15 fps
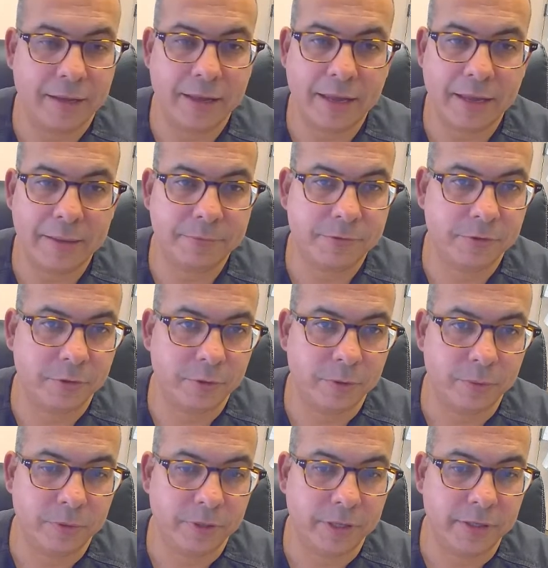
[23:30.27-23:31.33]

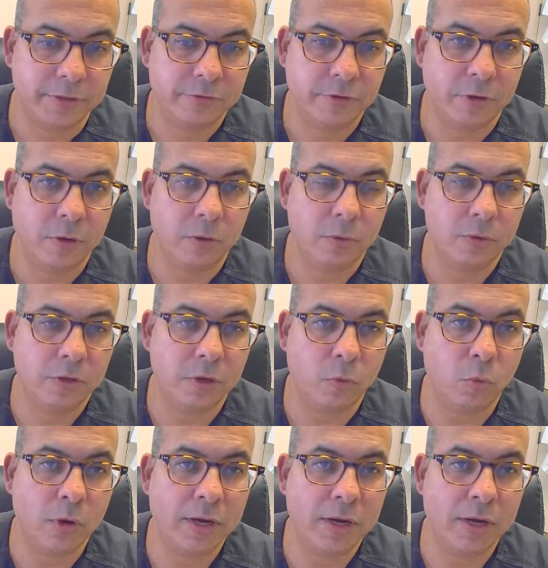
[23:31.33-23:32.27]
Absolutely. So,